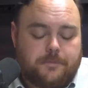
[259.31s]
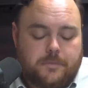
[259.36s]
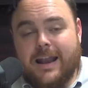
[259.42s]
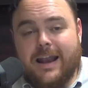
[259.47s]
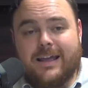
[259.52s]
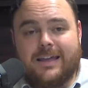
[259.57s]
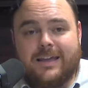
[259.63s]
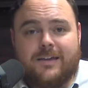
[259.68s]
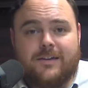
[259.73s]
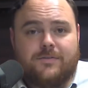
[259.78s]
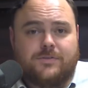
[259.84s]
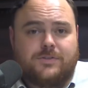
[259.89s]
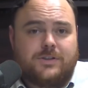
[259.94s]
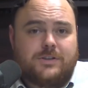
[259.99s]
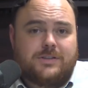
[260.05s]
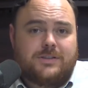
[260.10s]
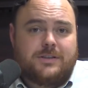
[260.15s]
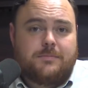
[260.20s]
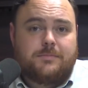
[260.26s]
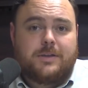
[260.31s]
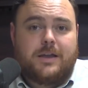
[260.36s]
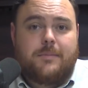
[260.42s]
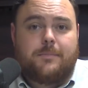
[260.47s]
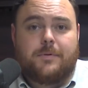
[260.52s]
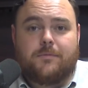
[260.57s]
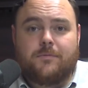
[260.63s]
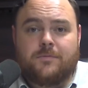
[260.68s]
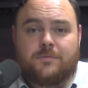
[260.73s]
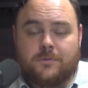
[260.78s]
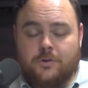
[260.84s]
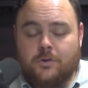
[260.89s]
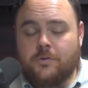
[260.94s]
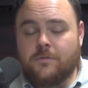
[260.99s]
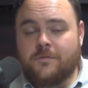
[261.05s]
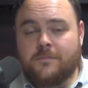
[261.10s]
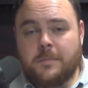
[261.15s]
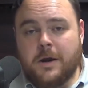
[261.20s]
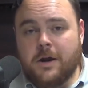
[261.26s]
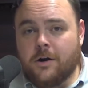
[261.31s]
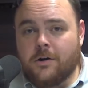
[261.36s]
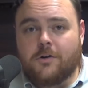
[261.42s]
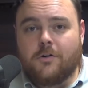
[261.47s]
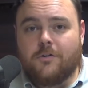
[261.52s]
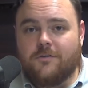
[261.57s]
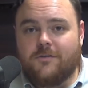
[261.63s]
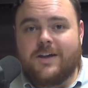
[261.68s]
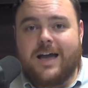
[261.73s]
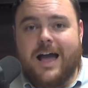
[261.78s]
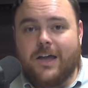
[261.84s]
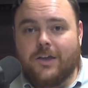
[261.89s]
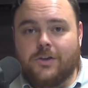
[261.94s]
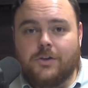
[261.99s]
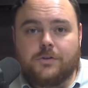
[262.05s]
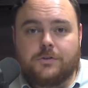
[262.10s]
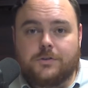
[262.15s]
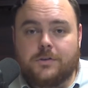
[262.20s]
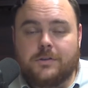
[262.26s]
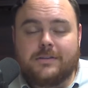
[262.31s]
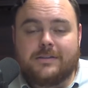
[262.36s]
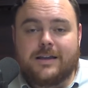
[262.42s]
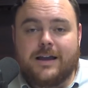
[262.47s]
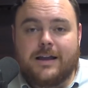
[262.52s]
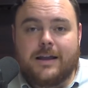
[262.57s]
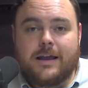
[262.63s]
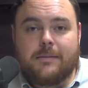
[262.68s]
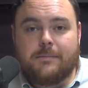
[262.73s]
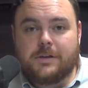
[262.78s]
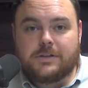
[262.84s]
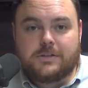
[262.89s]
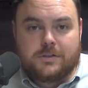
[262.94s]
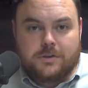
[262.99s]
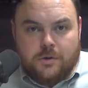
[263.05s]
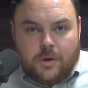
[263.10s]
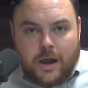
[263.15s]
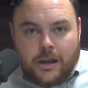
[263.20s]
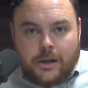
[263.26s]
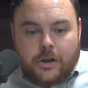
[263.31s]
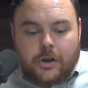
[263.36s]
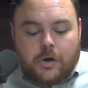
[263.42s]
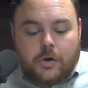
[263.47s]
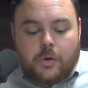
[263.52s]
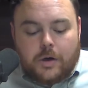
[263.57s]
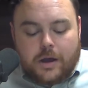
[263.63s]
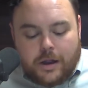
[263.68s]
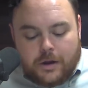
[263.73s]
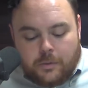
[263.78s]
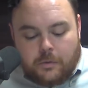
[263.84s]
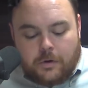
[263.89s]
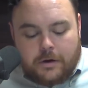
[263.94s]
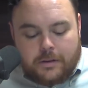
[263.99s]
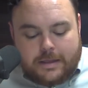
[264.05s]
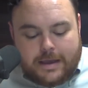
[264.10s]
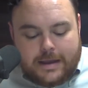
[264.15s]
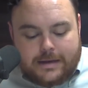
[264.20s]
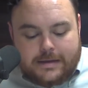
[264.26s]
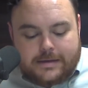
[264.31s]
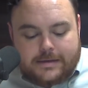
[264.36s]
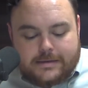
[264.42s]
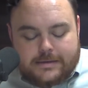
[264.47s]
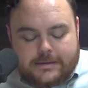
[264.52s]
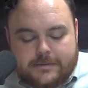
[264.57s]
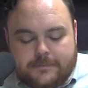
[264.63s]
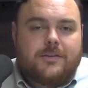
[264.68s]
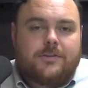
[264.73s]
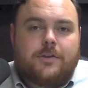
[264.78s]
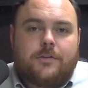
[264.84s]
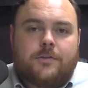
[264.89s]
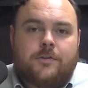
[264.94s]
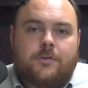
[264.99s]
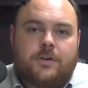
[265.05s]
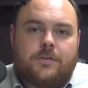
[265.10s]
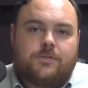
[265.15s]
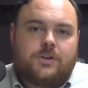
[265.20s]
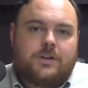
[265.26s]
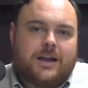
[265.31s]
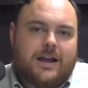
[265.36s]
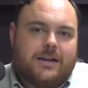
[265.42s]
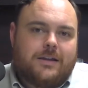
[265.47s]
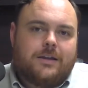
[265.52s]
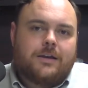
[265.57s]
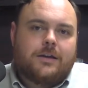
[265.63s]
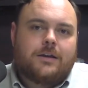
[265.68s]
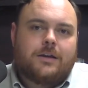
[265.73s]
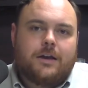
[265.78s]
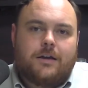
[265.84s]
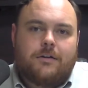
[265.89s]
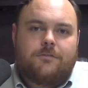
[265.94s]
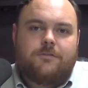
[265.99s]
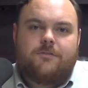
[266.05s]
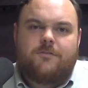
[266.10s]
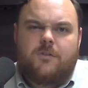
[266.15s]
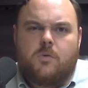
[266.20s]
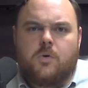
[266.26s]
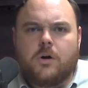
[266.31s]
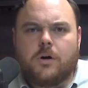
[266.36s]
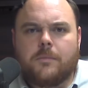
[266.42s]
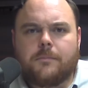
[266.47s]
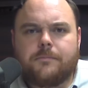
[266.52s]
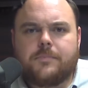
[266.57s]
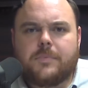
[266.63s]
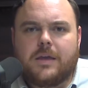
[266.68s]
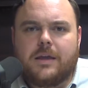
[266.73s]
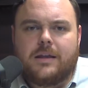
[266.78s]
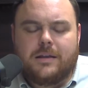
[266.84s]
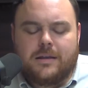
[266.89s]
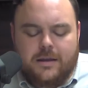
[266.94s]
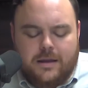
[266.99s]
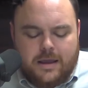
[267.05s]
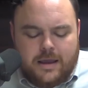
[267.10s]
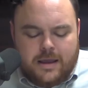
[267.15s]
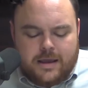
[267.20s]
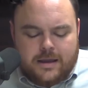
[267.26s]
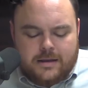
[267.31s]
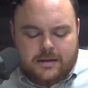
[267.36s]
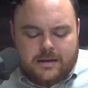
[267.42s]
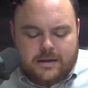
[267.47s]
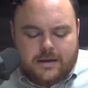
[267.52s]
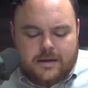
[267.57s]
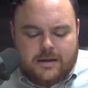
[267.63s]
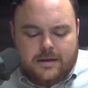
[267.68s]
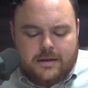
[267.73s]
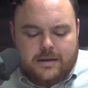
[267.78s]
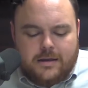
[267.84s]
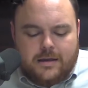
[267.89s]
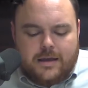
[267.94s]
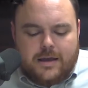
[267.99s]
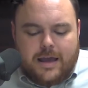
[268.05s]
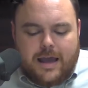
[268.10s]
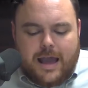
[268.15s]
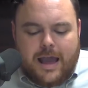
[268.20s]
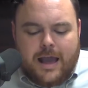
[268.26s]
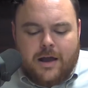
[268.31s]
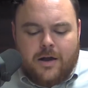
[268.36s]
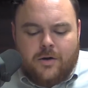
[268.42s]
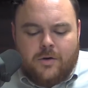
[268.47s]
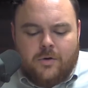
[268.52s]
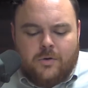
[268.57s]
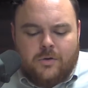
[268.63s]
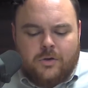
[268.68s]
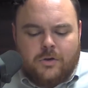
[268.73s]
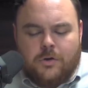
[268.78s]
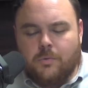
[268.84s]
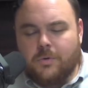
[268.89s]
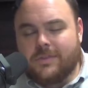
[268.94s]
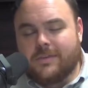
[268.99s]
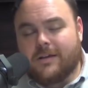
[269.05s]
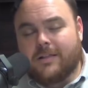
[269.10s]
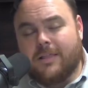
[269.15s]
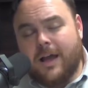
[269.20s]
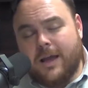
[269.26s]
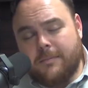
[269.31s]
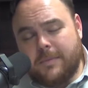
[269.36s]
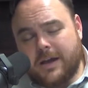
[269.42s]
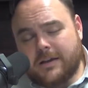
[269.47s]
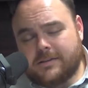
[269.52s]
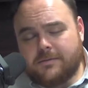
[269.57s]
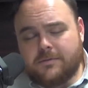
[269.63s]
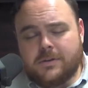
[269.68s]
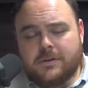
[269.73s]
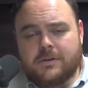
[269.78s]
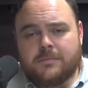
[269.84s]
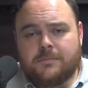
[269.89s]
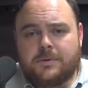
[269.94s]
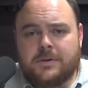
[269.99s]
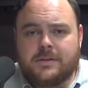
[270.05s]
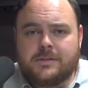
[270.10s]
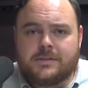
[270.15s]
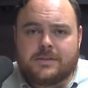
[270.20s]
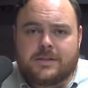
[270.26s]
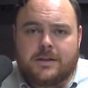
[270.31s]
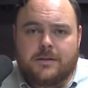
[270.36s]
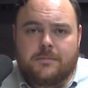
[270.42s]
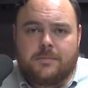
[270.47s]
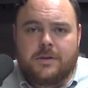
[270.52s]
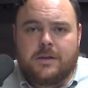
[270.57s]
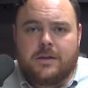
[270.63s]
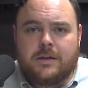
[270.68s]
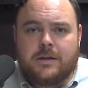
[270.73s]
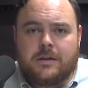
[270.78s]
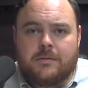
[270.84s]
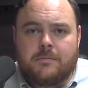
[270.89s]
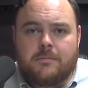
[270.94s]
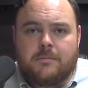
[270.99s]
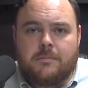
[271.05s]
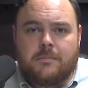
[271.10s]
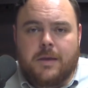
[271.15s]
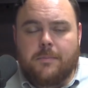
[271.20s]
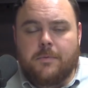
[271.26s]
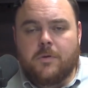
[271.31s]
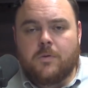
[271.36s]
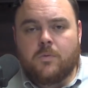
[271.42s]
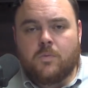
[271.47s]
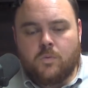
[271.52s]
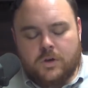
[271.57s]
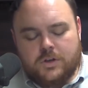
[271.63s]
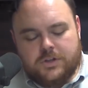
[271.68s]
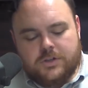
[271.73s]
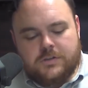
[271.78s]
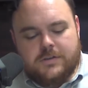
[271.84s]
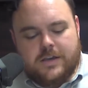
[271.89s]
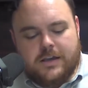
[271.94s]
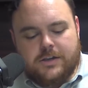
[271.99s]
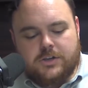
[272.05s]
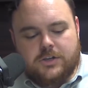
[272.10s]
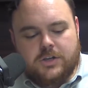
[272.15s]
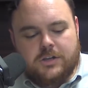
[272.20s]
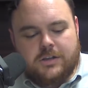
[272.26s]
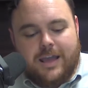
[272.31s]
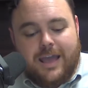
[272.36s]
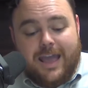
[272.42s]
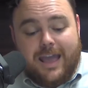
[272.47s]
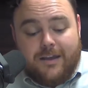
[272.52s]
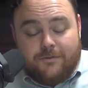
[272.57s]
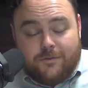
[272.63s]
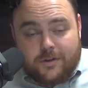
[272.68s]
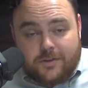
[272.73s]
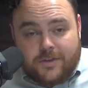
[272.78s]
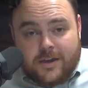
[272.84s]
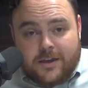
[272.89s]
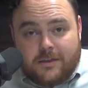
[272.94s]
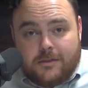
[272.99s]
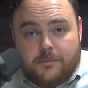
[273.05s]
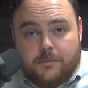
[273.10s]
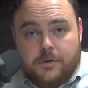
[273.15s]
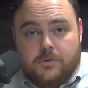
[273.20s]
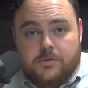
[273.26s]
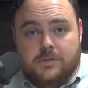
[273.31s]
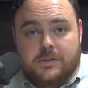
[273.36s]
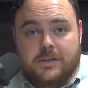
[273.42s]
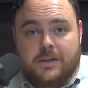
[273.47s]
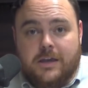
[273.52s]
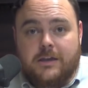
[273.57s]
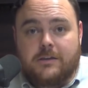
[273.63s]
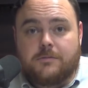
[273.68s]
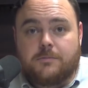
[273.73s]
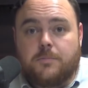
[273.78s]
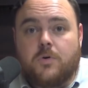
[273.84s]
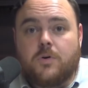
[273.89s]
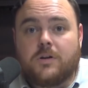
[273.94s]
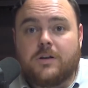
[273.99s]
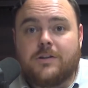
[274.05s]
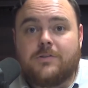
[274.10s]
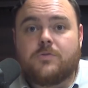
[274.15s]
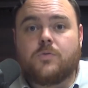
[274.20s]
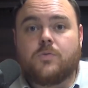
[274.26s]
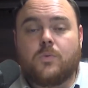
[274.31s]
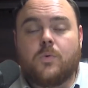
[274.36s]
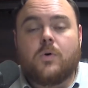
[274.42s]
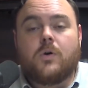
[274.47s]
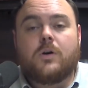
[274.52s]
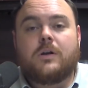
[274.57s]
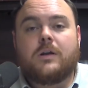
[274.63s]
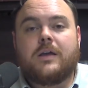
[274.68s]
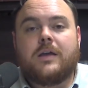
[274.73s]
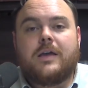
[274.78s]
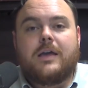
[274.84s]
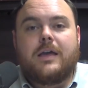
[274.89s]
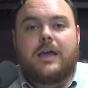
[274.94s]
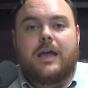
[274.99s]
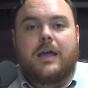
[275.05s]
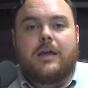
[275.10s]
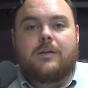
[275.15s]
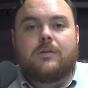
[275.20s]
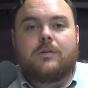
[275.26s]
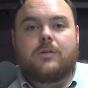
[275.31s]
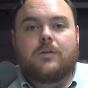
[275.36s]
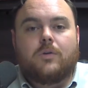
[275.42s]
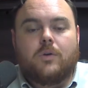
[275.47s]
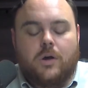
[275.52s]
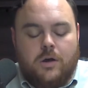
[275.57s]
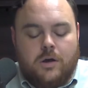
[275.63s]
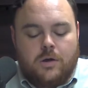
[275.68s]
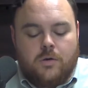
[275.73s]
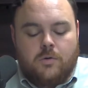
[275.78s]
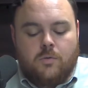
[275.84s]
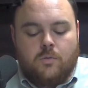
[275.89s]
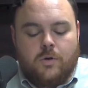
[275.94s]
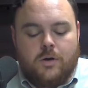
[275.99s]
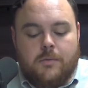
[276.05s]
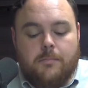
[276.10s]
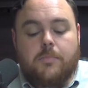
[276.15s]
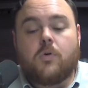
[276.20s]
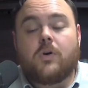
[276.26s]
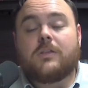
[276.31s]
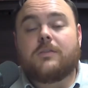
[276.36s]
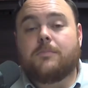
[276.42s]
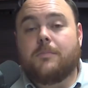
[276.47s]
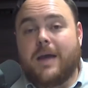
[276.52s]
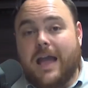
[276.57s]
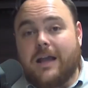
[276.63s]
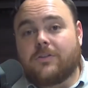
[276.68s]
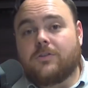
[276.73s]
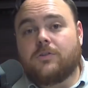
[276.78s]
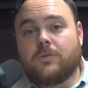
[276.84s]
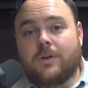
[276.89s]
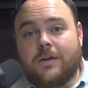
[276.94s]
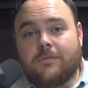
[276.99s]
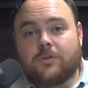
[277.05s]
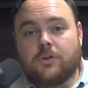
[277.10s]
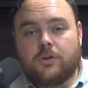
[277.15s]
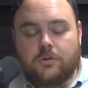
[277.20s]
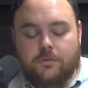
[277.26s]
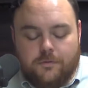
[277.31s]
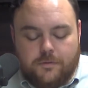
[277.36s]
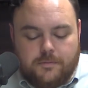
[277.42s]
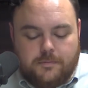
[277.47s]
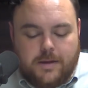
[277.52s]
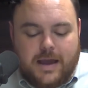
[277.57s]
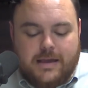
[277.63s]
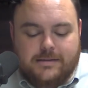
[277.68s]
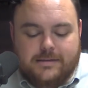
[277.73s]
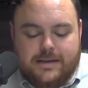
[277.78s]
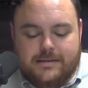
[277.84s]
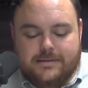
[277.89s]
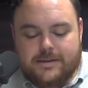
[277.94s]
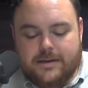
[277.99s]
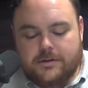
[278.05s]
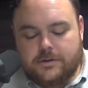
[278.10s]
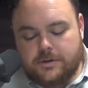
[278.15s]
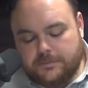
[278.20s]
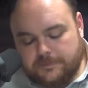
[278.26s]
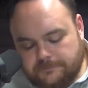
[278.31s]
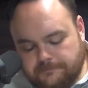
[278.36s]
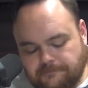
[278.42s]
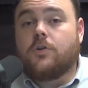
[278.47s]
And I give just some type of numerical value to the dynamics so I know kind of where that is. This also gives you an idea of form and how, you know, what the climax of the piece is going to be, and maybe which section everything in the music is pointing toward, and what it points back to after you've passed that section.